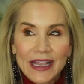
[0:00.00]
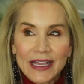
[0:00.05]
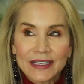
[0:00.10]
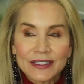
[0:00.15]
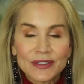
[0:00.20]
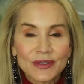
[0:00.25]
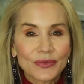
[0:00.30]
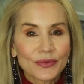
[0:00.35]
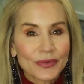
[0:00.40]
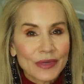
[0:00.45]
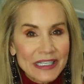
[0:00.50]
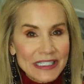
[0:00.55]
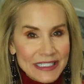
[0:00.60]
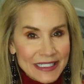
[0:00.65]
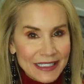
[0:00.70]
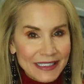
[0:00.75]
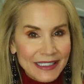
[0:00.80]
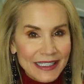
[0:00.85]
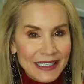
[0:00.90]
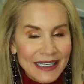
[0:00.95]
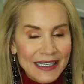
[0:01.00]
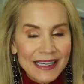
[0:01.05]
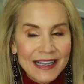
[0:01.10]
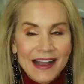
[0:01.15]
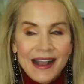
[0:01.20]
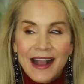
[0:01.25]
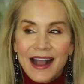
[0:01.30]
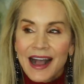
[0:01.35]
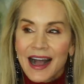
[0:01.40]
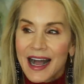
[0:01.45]
and
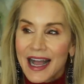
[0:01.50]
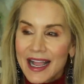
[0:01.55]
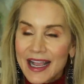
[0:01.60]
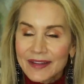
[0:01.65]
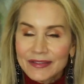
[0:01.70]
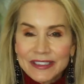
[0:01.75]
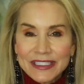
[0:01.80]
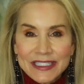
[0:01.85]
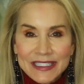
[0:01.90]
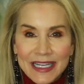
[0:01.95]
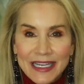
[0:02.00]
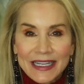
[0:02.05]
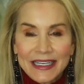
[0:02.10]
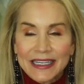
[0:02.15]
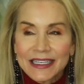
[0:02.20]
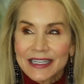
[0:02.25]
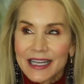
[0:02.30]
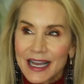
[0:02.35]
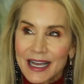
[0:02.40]
recently I have decided